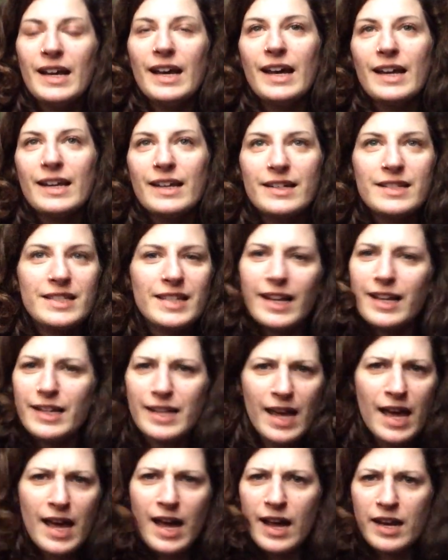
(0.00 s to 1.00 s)
And then she's like,
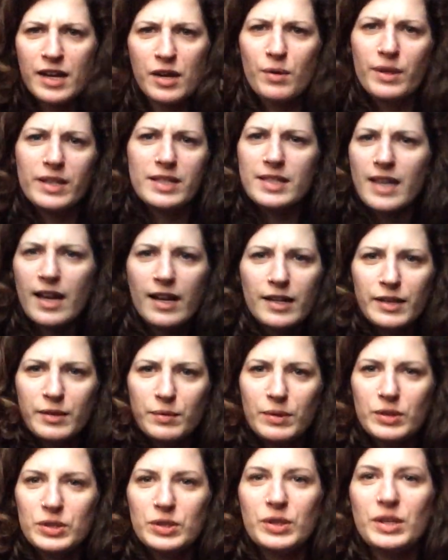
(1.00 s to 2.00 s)
yeah, I know exactly
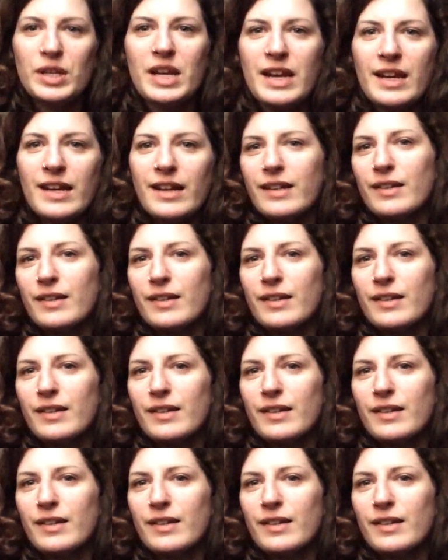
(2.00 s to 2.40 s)
what you need,